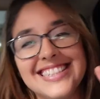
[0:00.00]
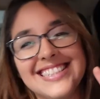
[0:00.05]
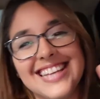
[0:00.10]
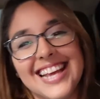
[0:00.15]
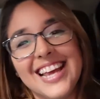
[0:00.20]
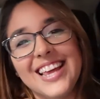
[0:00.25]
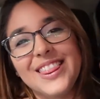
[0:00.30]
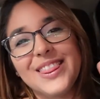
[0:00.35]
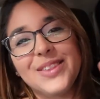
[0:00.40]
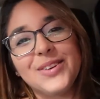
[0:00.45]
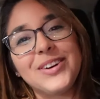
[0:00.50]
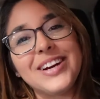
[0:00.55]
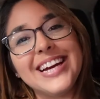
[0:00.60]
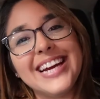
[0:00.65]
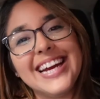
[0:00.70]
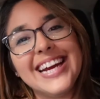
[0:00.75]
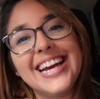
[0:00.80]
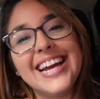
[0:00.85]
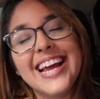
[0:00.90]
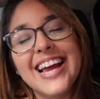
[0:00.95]
Day
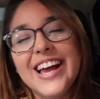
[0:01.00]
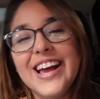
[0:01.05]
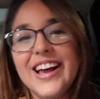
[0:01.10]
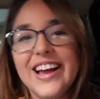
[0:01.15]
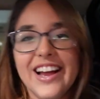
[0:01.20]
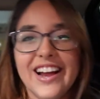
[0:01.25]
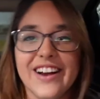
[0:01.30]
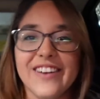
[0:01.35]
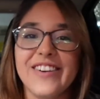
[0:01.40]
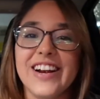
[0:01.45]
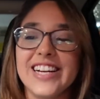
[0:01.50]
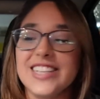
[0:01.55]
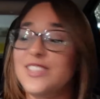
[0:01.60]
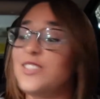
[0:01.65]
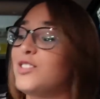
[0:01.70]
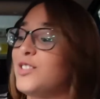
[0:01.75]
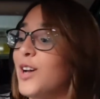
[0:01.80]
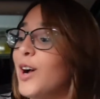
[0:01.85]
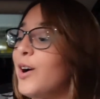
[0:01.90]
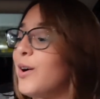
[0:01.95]
three. All right,
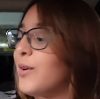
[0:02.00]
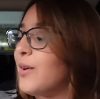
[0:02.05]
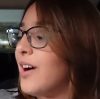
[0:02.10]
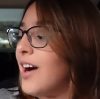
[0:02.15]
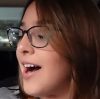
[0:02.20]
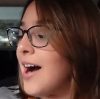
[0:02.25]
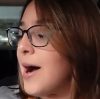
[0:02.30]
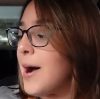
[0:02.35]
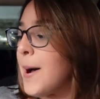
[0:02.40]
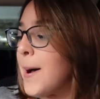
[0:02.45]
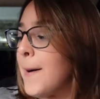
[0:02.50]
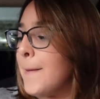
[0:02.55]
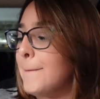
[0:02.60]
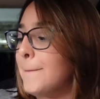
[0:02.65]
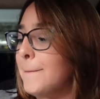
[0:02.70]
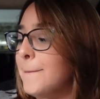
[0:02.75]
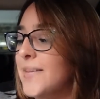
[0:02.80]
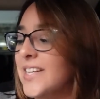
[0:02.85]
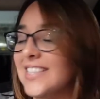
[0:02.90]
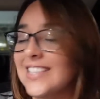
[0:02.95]
so
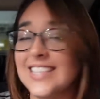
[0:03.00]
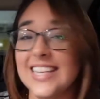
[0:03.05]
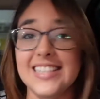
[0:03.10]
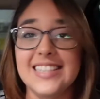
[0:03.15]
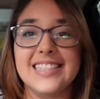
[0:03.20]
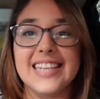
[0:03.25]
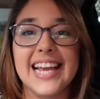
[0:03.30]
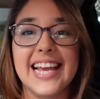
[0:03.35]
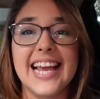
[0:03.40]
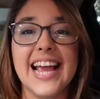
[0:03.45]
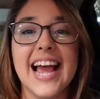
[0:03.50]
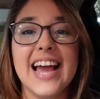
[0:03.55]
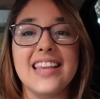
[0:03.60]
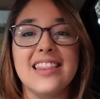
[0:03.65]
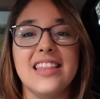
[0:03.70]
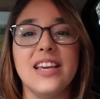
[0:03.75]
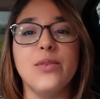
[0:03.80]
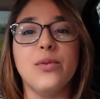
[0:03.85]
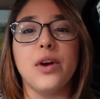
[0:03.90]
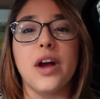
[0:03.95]
today I
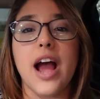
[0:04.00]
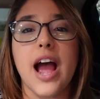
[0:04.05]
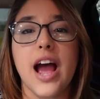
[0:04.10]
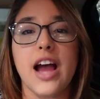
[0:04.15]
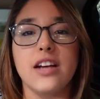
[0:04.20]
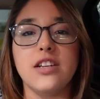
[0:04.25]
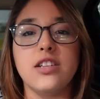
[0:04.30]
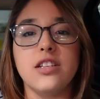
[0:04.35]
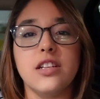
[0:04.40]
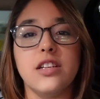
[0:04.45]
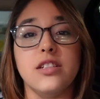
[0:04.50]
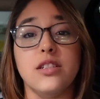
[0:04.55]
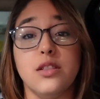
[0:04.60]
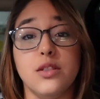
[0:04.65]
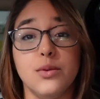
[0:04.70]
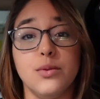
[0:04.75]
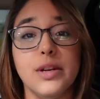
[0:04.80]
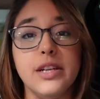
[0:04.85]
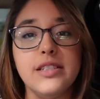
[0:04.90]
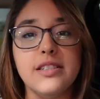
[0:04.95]
think we're actually
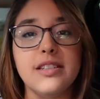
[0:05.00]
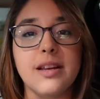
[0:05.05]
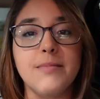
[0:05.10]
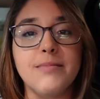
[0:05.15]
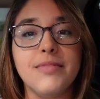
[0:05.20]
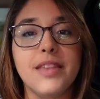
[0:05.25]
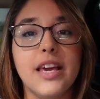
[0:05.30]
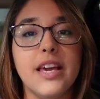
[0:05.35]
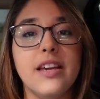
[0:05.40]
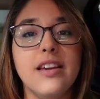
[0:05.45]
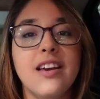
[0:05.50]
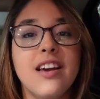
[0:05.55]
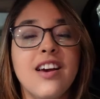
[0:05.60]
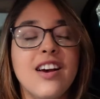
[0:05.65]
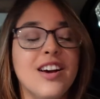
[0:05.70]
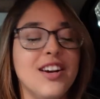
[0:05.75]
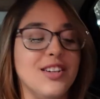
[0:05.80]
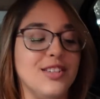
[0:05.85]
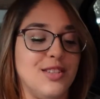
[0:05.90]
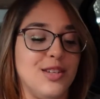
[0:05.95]
doing something,
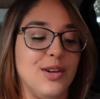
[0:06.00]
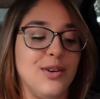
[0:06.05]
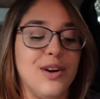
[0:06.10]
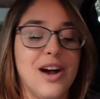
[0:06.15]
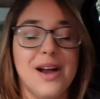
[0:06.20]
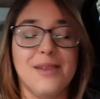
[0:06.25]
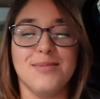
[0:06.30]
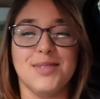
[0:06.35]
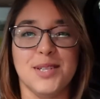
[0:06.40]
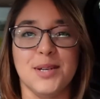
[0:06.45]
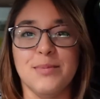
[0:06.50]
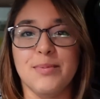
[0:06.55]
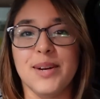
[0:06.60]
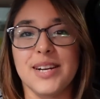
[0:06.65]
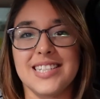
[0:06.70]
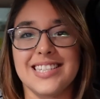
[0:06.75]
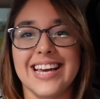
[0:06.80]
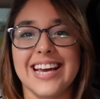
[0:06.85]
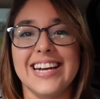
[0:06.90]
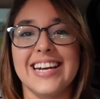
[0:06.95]
so I'm super
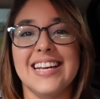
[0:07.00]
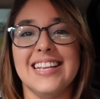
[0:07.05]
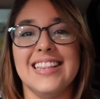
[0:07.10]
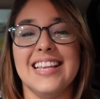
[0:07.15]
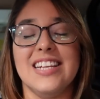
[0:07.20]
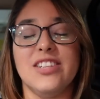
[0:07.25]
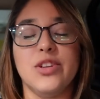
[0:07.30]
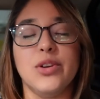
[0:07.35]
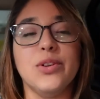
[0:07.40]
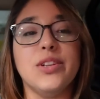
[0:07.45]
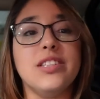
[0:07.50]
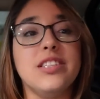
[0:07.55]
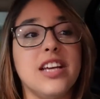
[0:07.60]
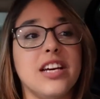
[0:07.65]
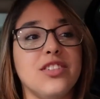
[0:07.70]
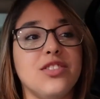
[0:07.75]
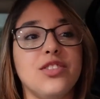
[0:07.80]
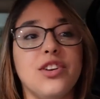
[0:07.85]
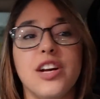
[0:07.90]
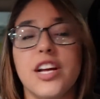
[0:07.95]
excited. They told us
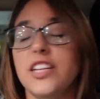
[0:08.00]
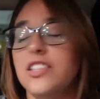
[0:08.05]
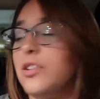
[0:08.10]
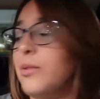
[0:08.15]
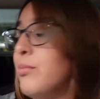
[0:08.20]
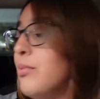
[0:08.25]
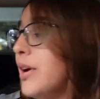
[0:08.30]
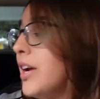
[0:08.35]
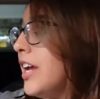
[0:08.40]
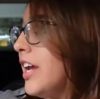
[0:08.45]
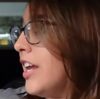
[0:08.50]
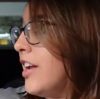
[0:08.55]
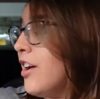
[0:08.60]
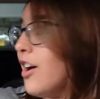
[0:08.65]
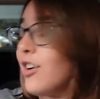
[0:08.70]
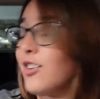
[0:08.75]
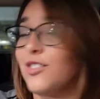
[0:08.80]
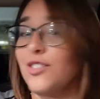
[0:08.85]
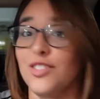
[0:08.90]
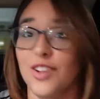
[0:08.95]
yesterday to bring in
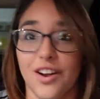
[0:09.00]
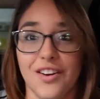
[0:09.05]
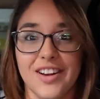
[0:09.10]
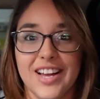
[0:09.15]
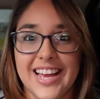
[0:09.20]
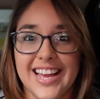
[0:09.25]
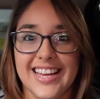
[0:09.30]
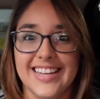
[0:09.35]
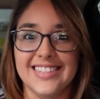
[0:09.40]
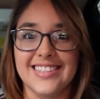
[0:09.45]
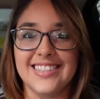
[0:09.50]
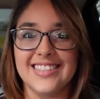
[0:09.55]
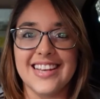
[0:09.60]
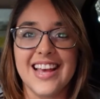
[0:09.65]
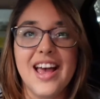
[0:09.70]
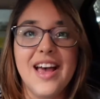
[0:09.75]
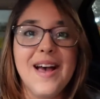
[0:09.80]
our doll heads.